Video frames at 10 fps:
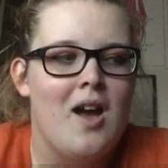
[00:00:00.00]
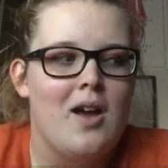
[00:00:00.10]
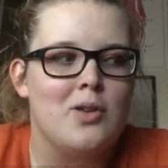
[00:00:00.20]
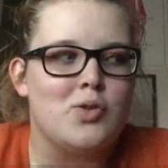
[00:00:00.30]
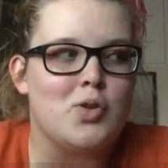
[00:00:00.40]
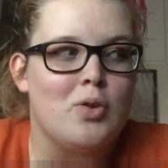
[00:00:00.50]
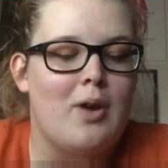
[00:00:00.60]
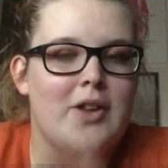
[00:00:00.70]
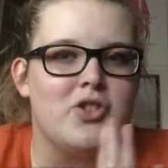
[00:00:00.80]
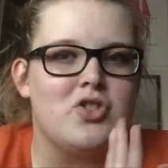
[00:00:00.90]
So
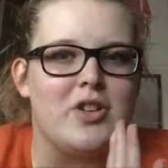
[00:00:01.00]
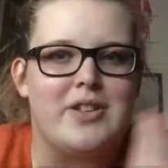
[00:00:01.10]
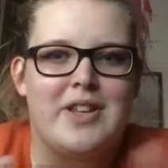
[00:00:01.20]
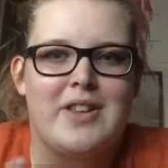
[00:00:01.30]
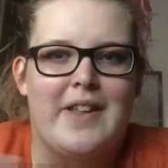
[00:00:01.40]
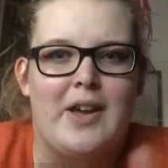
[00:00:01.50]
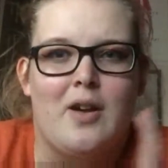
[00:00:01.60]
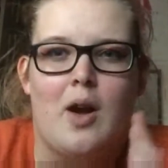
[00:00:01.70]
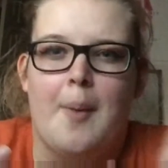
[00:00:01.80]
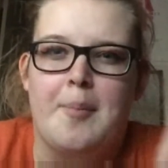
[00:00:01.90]
I just tried to get like
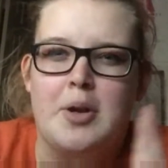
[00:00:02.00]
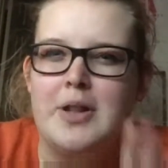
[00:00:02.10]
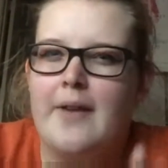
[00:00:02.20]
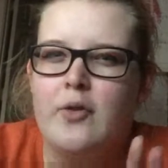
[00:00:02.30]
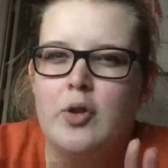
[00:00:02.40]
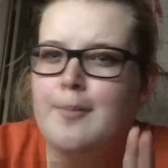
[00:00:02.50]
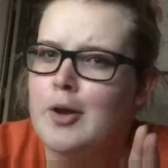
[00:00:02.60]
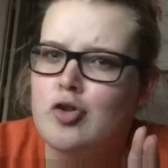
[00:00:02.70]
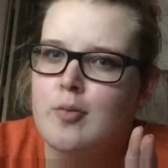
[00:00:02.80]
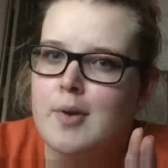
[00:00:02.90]
upper level
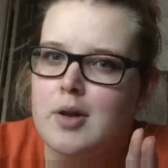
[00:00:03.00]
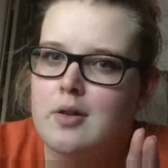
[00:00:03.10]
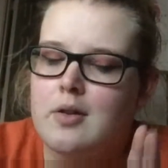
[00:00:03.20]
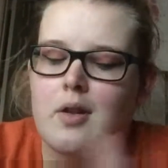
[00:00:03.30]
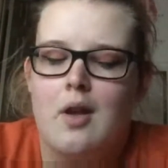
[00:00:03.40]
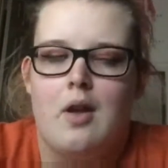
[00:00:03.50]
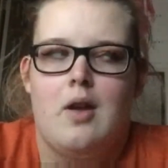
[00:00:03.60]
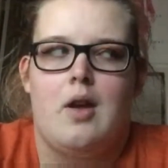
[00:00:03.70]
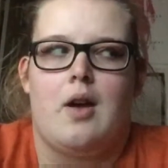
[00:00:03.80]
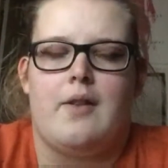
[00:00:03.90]
picture books,
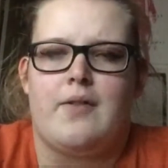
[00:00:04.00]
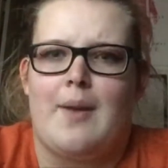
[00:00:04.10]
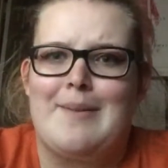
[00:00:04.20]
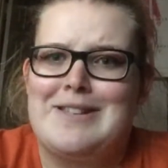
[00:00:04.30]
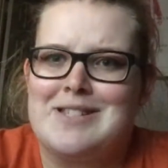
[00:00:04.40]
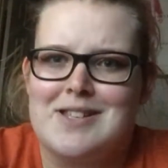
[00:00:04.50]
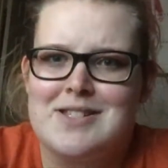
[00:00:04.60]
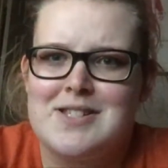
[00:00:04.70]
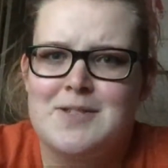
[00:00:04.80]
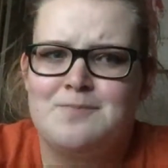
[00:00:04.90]
if that makes
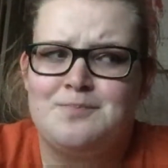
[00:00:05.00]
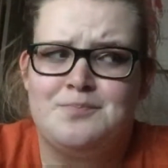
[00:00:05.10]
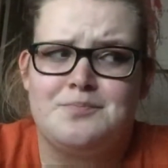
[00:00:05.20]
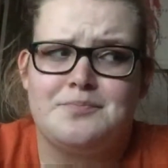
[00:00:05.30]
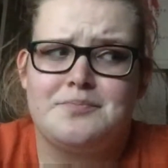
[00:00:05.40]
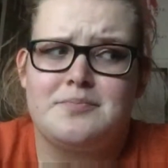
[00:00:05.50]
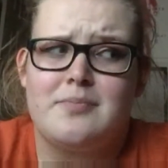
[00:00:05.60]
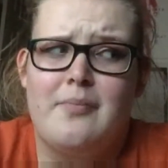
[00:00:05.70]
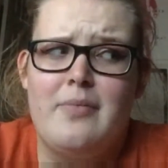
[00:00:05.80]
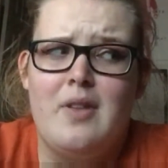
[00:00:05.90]
sense.
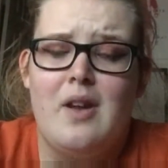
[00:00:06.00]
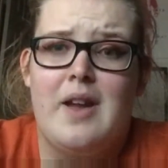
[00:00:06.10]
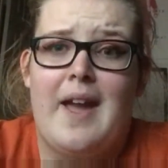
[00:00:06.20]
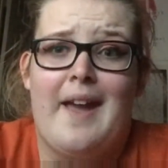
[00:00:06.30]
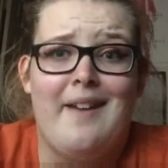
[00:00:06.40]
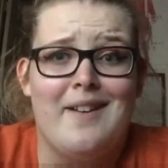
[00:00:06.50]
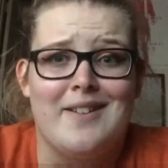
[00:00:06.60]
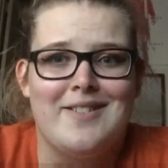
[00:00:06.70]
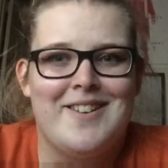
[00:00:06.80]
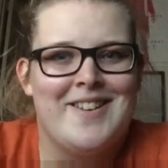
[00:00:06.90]

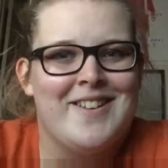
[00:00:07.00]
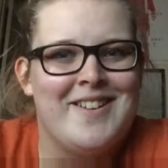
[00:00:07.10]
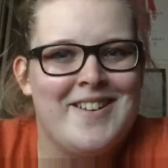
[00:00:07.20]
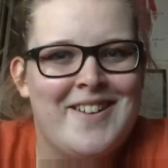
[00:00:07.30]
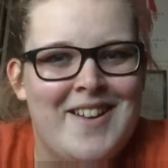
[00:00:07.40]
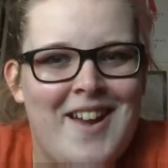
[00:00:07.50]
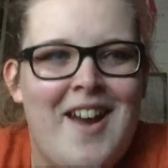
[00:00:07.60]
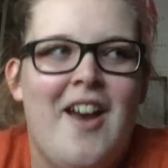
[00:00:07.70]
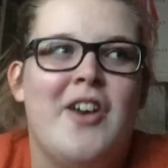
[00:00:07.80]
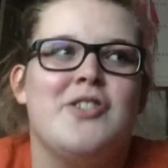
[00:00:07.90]
And
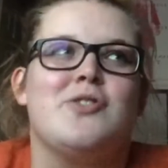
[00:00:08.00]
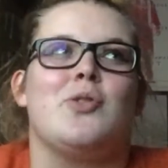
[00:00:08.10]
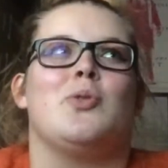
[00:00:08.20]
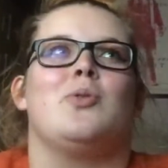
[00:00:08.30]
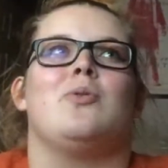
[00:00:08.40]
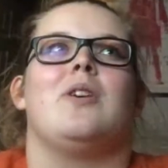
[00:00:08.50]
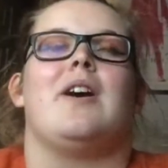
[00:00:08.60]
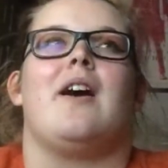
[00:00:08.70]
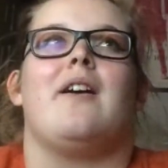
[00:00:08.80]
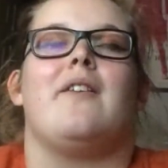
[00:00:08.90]
so
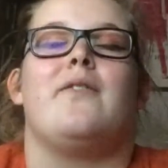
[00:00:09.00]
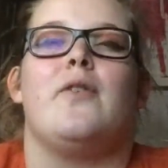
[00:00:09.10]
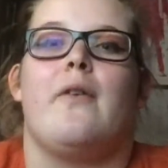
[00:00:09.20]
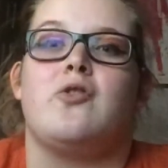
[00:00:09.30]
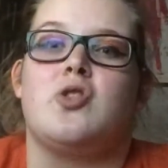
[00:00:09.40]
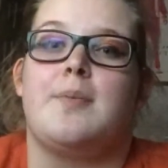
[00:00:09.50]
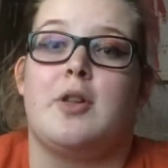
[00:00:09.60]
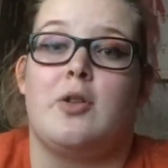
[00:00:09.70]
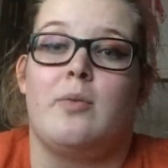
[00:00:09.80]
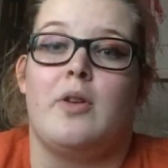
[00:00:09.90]
if you ever shop
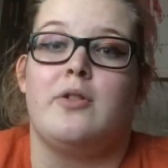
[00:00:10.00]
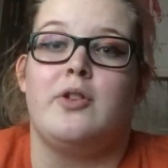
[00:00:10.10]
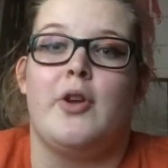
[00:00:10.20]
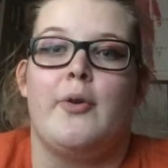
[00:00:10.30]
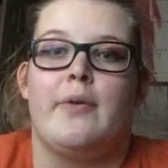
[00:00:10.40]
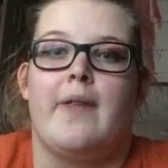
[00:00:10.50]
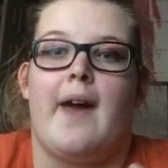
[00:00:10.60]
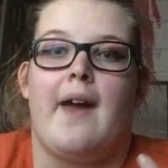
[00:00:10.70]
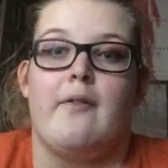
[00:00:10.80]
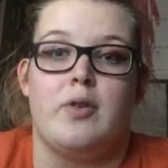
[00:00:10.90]
at Goodwill, you know
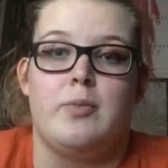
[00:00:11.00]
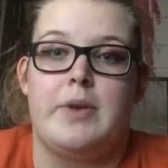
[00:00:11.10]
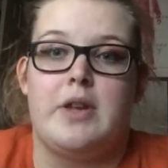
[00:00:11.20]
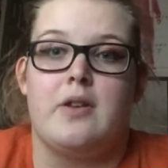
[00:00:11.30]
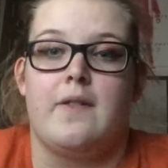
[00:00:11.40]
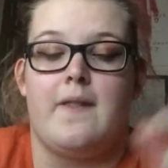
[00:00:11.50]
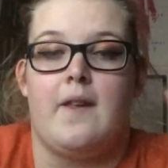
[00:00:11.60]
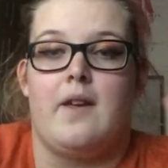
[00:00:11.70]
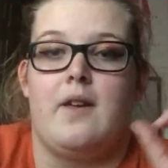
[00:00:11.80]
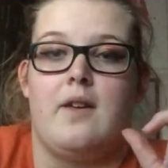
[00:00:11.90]
that every week
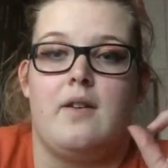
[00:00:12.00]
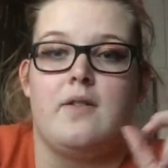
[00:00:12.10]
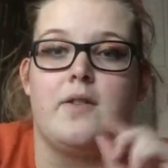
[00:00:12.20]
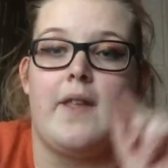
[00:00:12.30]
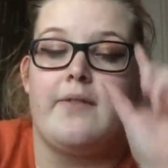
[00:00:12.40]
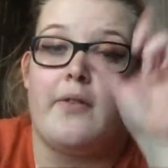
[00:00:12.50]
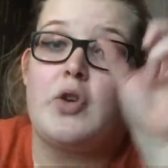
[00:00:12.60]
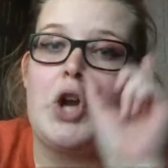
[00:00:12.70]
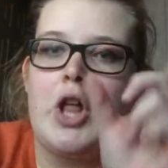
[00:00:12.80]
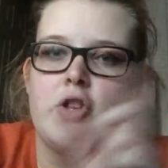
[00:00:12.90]
they have
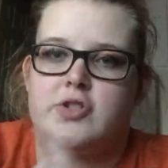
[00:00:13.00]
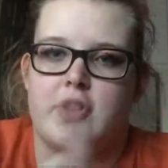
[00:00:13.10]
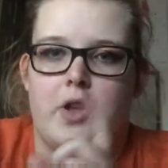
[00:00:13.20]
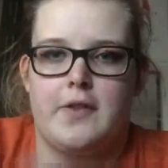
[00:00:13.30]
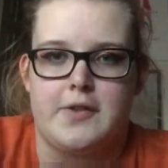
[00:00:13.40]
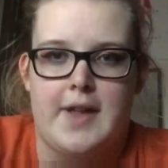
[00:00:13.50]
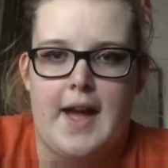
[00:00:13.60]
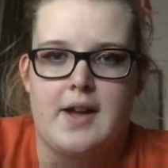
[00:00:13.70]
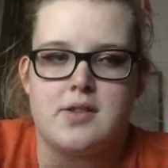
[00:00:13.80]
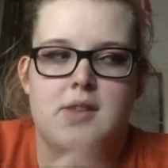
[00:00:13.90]
different colors on all their
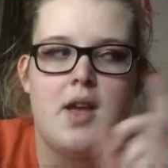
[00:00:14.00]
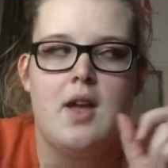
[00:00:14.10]
tags.